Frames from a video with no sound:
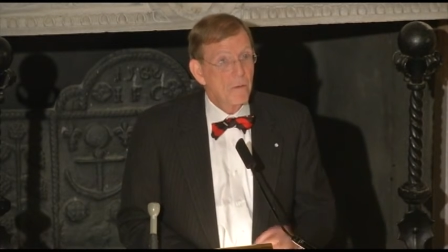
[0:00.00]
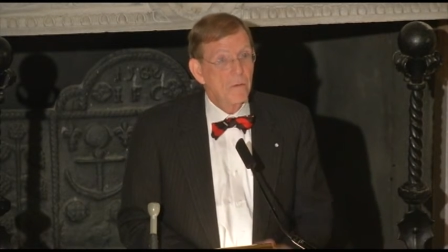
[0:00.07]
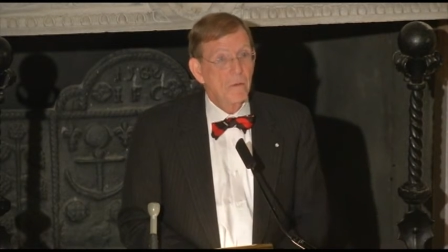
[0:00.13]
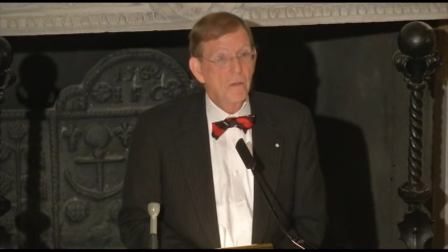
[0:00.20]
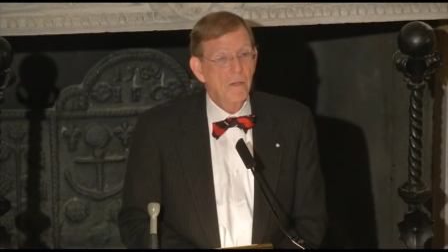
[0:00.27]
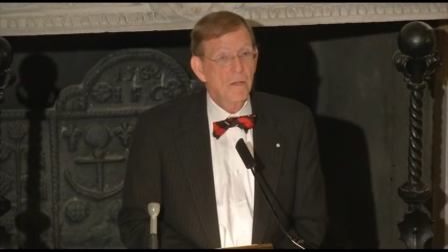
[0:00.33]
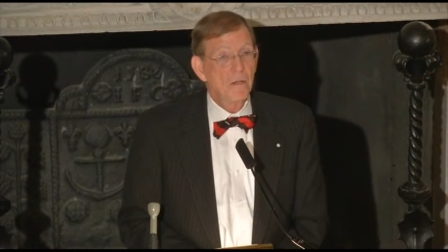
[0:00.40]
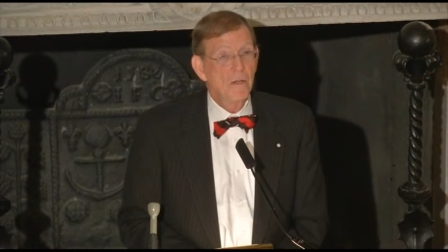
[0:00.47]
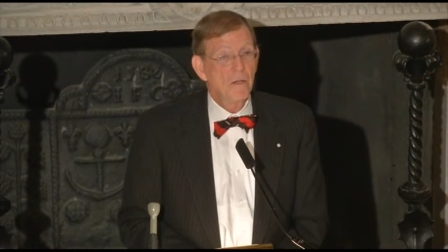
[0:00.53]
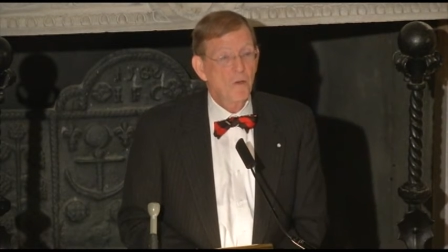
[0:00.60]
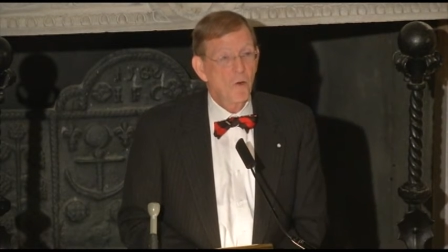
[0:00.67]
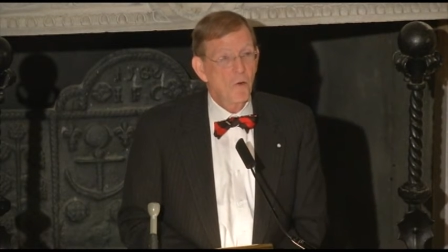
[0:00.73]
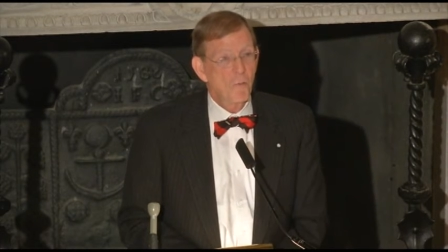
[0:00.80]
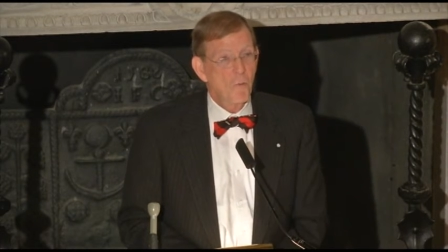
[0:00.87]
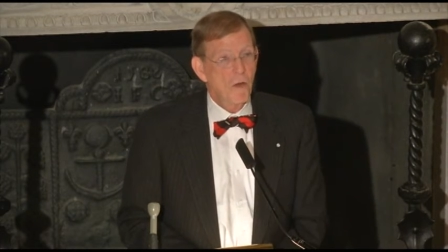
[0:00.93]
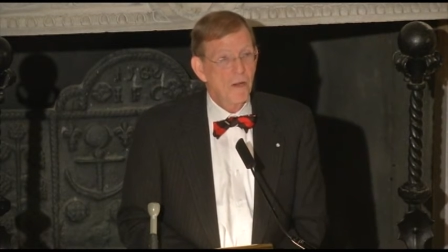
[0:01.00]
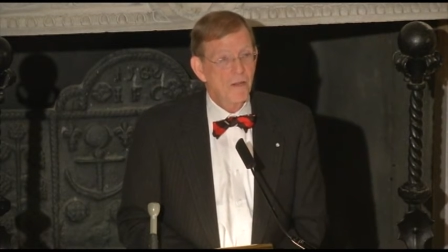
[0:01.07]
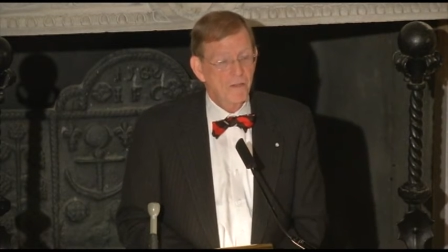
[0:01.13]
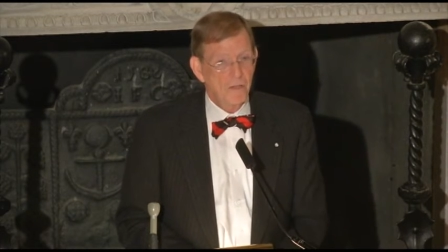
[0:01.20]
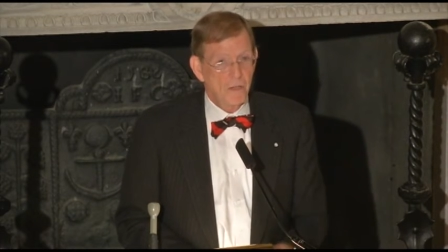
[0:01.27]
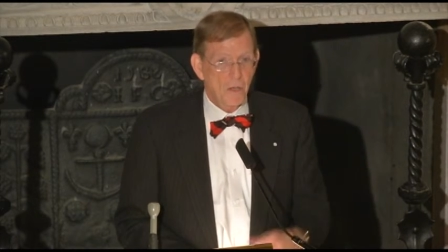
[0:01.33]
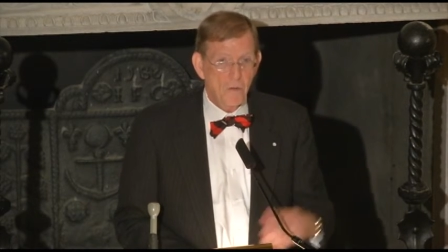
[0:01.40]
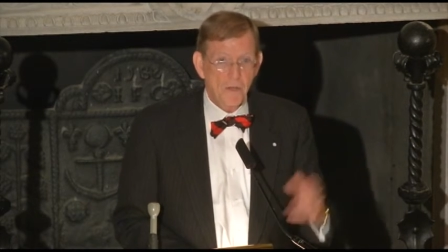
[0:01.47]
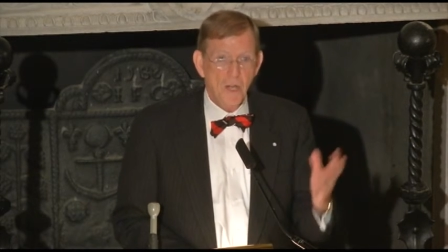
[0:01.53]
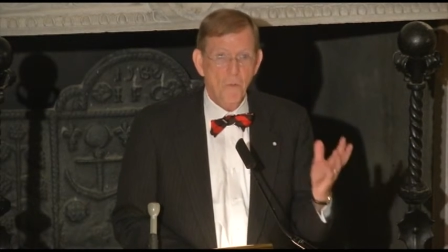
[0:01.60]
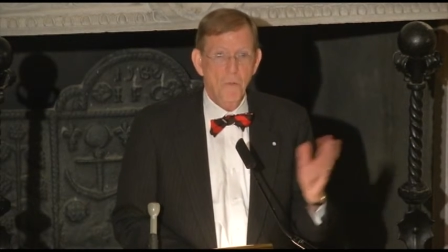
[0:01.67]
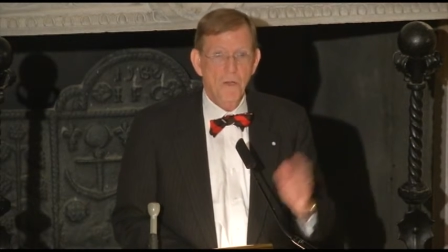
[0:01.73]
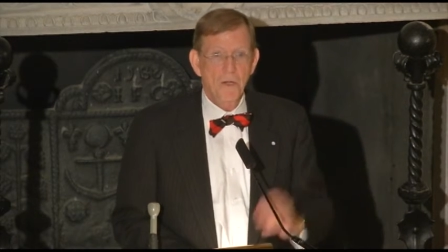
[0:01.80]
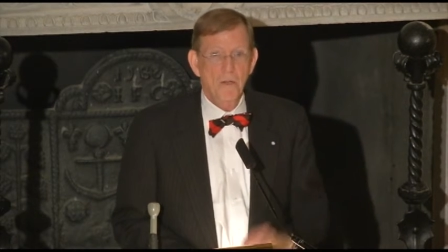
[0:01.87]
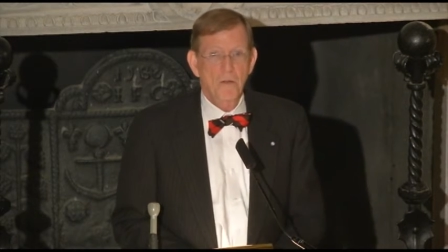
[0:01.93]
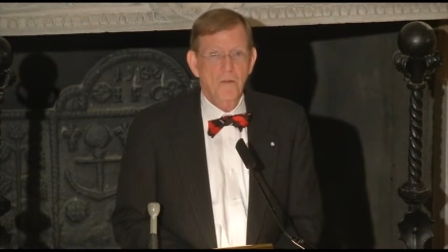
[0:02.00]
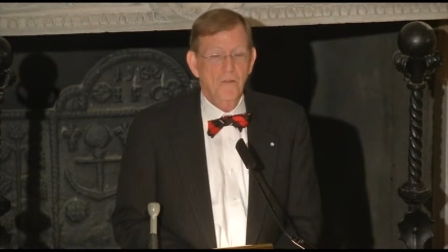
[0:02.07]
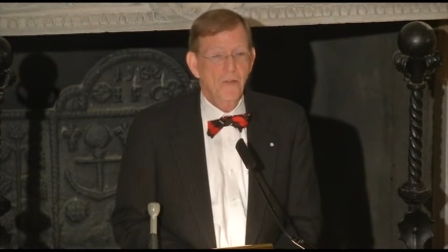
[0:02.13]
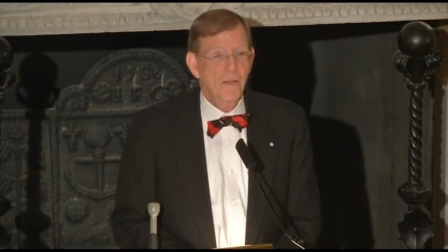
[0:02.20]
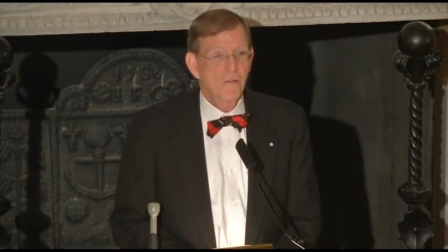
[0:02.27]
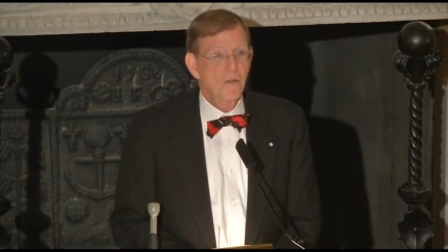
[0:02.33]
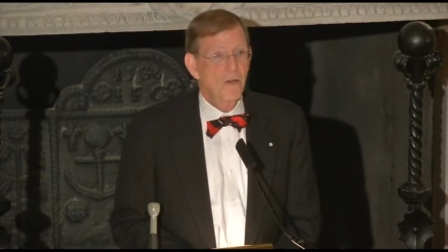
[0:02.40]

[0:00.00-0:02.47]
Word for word: Clinton and Cornwallis said, okay, we're going to go to South